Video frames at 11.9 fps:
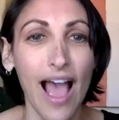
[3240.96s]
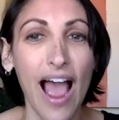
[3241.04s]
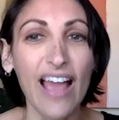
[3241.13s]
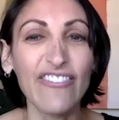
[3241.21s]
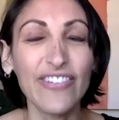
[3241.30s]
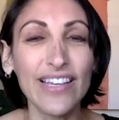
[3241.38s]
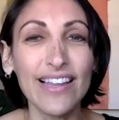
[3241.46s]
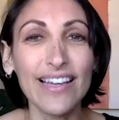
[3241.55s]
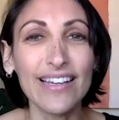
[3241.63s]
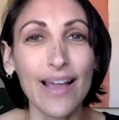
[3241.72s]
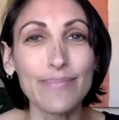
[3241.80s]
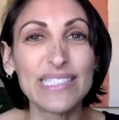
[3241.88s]
I feel like
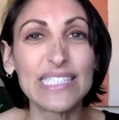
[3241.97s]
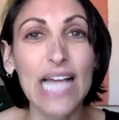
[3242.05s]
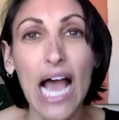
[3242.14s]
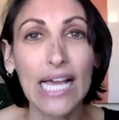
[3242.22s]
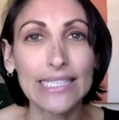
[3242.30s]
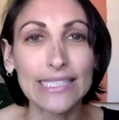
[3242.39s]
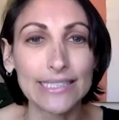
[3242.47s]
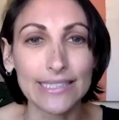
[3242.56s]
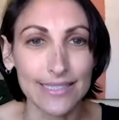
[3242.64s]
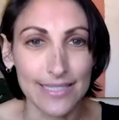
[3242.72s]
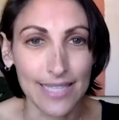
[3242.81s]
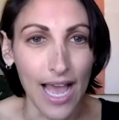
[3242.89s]
I'm dying
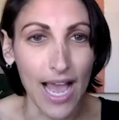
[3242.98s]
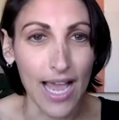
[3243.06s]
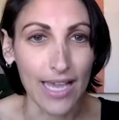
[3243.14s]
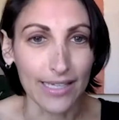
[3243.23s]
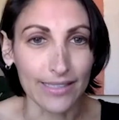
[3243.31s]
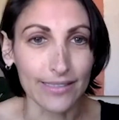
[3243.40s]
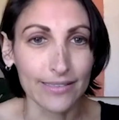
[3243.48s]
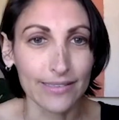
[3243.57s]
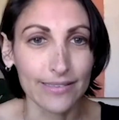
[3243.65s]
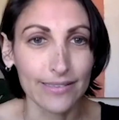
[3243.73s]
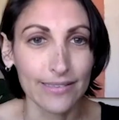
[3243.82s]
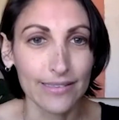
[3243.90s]
inside,
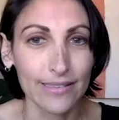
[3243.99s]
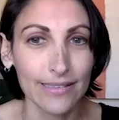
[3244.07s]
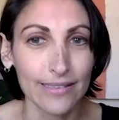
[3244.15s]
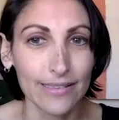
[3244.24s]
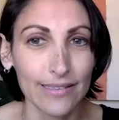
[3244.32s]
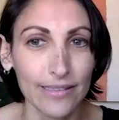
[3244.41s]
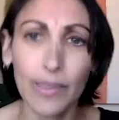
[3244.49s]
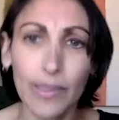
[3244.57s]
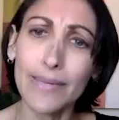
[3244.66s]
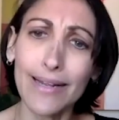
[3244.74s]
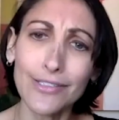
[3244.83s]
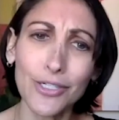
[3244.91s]
but
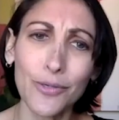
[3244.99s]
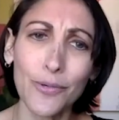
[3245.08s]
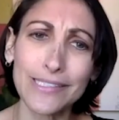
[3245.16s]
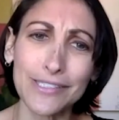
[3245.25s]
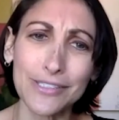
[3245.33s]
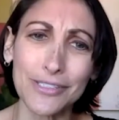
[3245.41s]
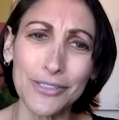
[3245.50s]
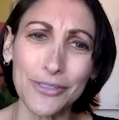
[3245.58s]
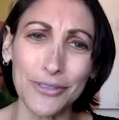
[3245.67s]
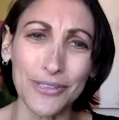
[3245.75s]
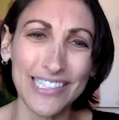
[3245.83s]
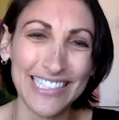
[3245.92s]
I'm not sure what to
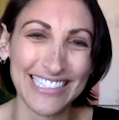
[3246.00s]
do.